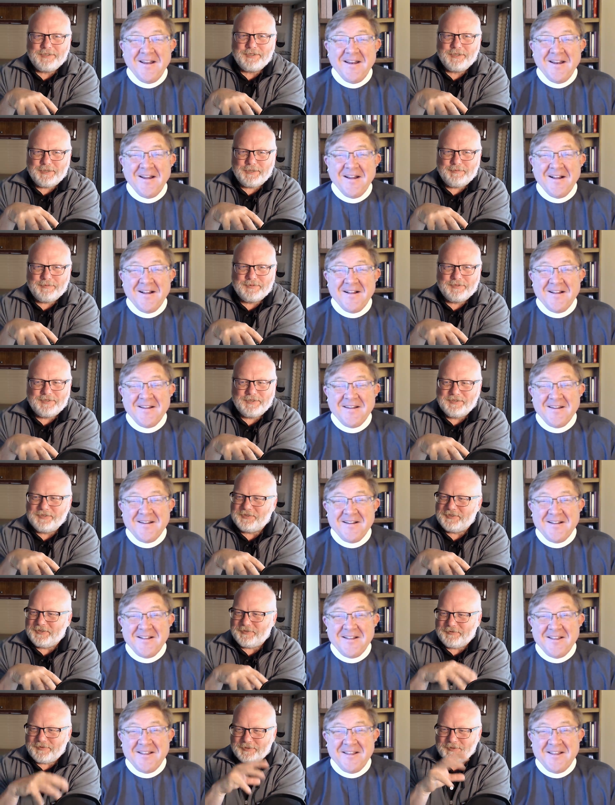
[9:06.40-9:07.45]
Speaker 1: terms,
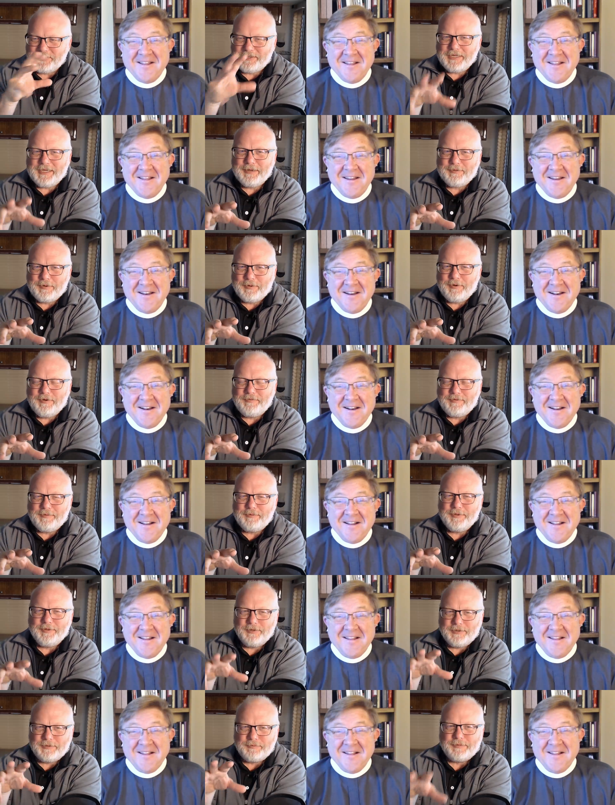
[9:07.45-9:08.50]
this is the first time going
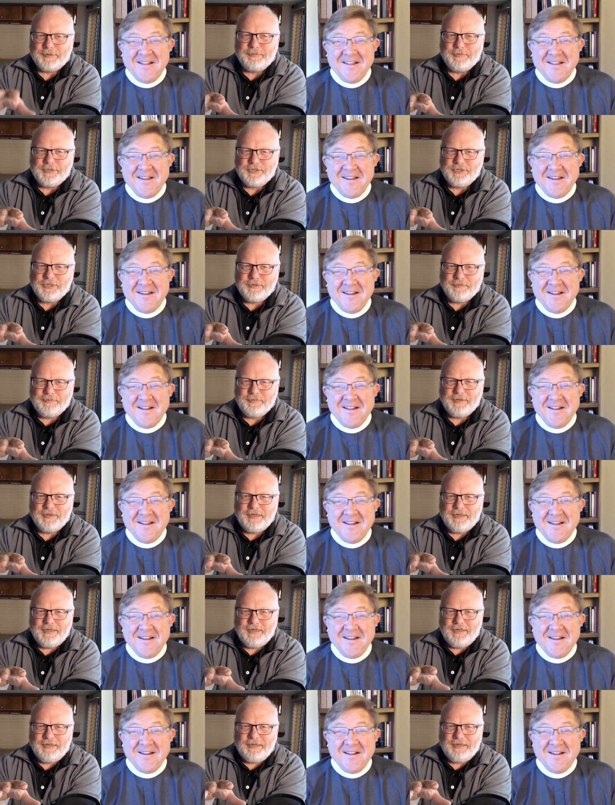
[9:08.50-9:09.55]
from a liberal bishop
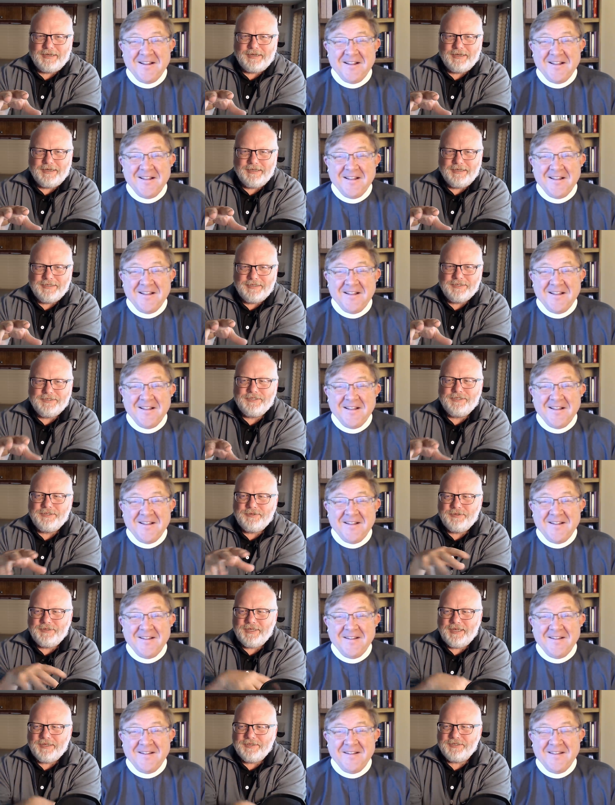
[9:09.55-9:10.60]

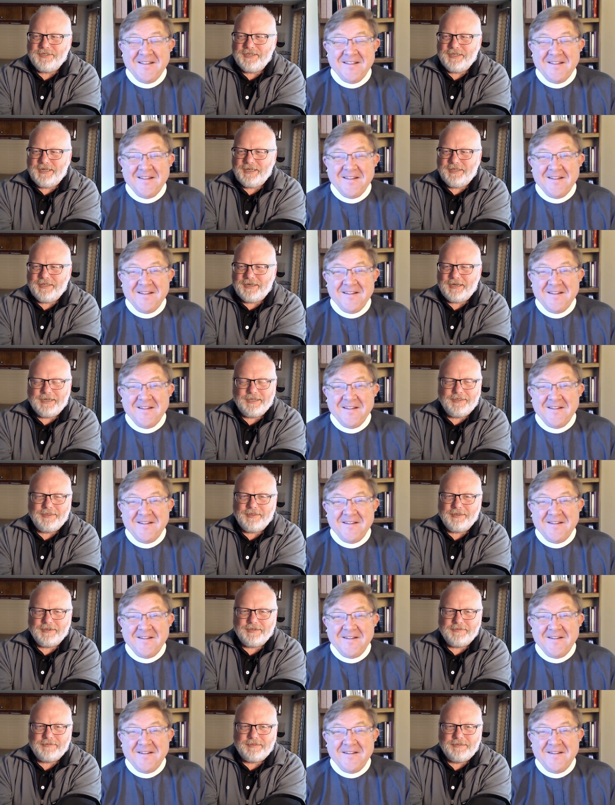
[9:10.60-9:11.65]
into the ACNA that I can
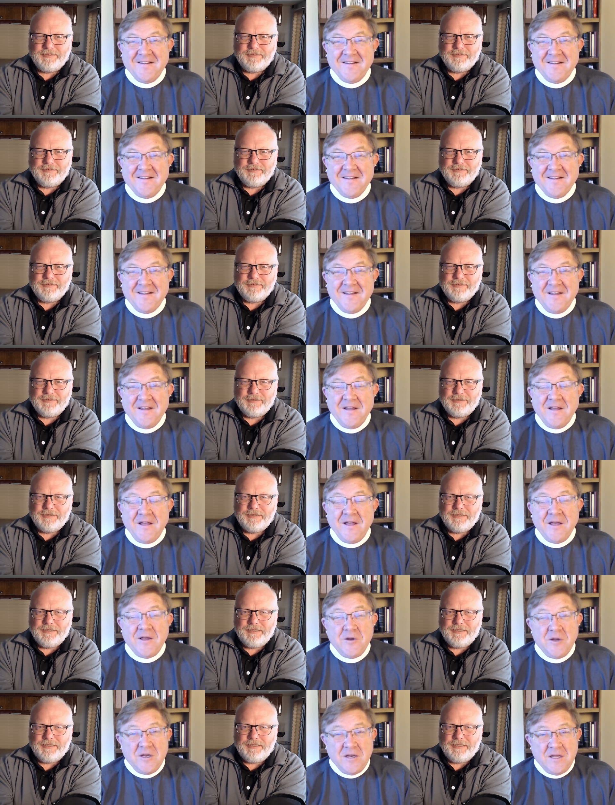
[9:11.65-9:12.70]
think of.
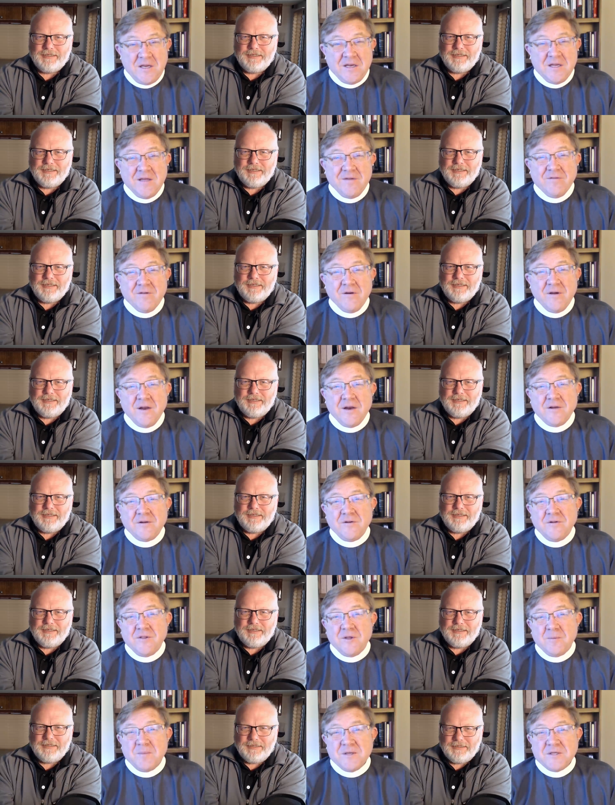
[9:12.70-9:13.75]
Speaker 2: And you need to give credit
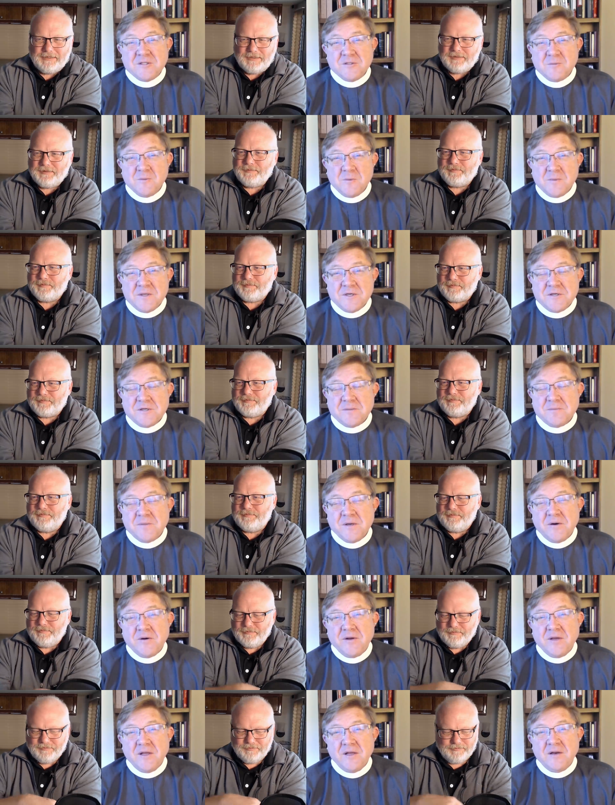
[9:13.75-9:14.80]
to the Episcopal bishop,
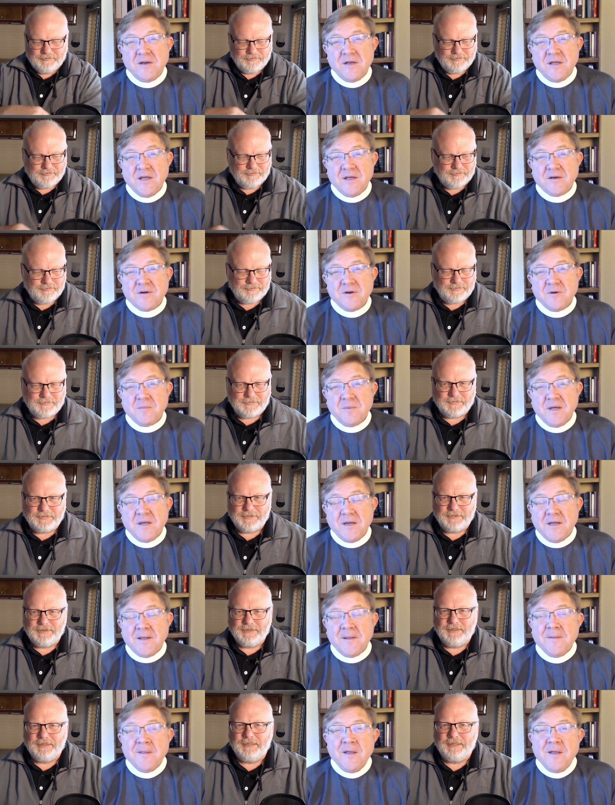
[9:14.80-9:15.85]
Marianne Edgar Budde,